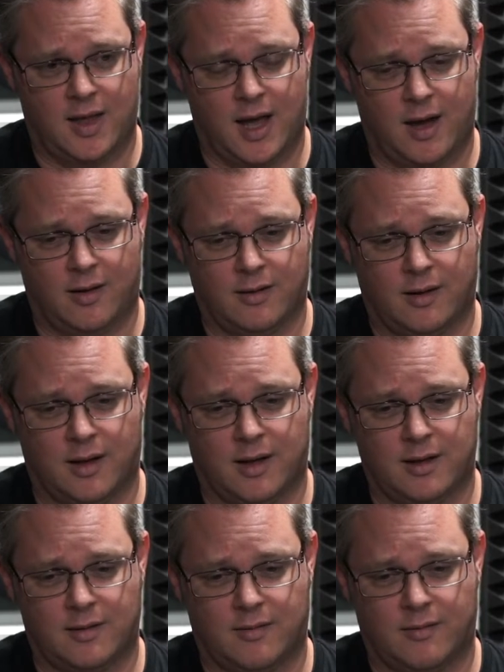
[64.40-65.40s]
that
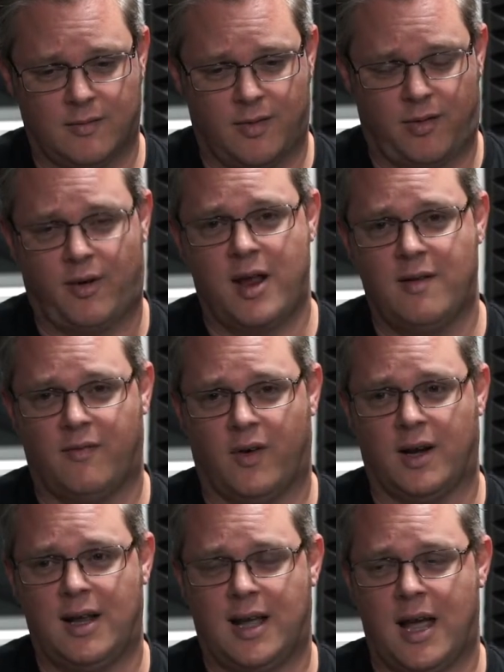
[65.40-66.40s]
the three
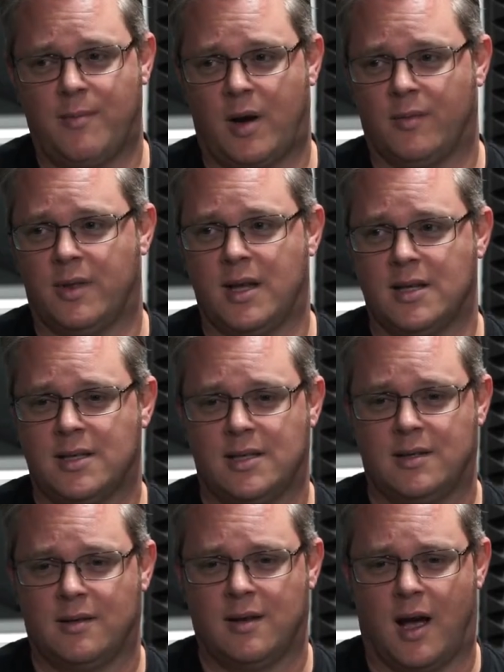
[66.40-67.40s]
finally came up with
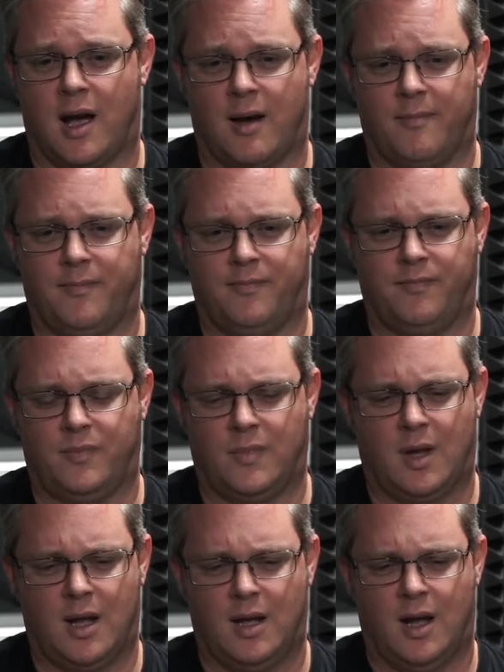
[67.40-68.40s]
its. Um,
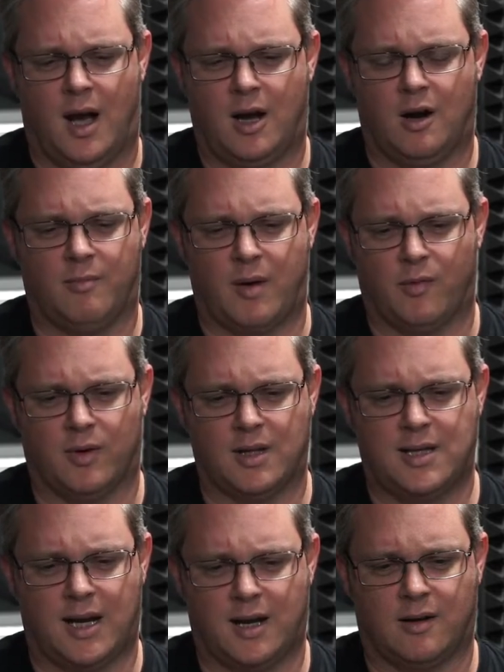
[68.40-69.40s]
I can't remember what the
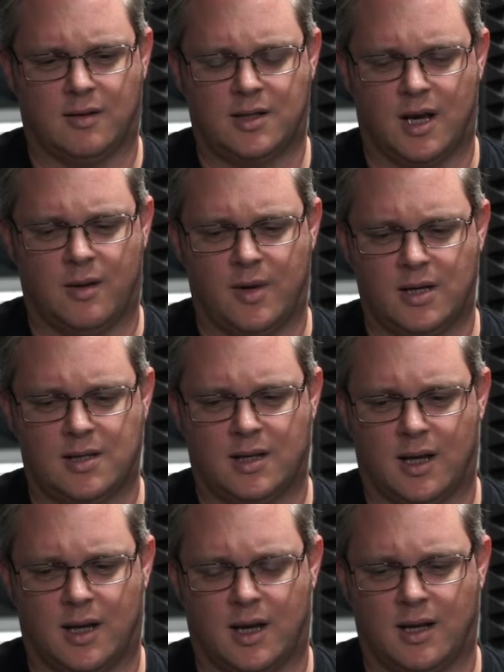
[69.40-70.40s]
technical term is.
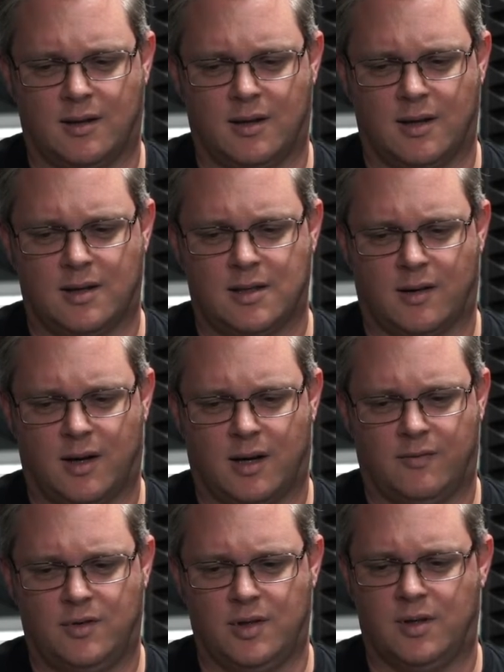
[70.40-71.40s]
Uh, some kind
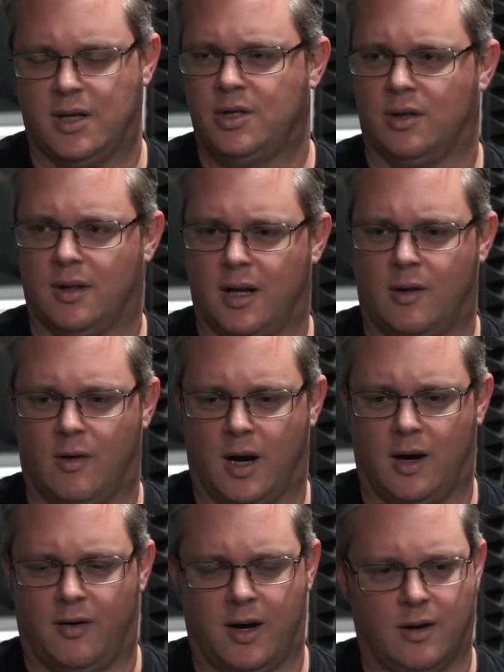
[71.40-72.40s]
of judicial
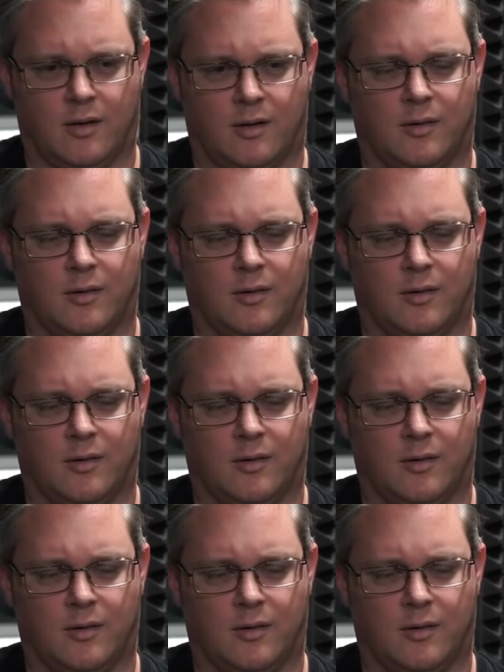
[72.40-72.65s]
inquiry or